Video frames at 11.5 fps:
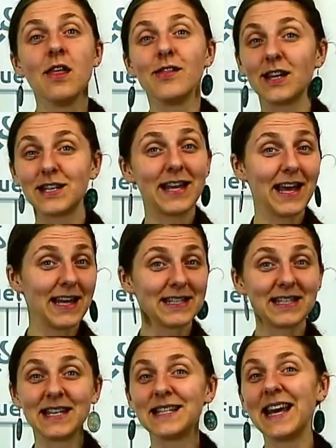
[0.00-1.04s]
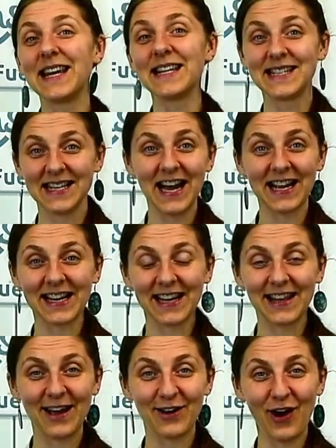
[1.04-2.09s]
the taste is
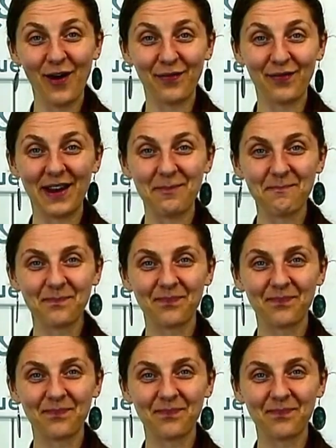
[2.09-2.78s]
exactly like coffee.